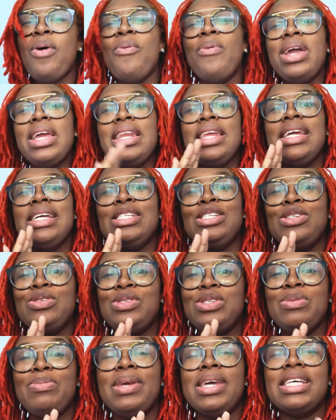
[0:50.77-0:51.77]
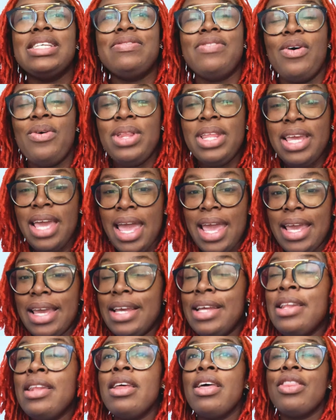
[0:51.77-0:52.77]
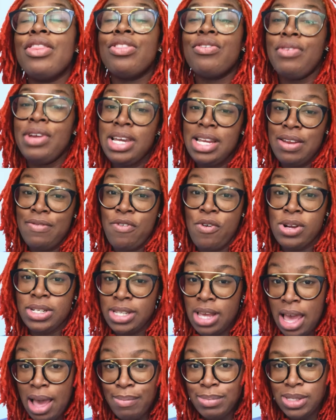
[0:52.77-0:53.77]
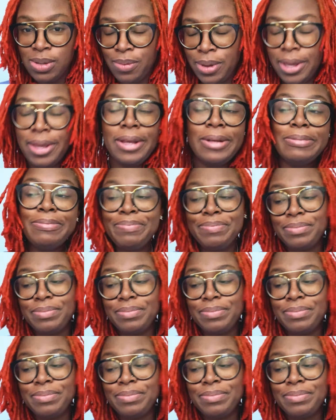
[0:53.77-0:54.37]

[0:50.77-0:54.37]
We need you to be exfoliating 3 to 4 times a week.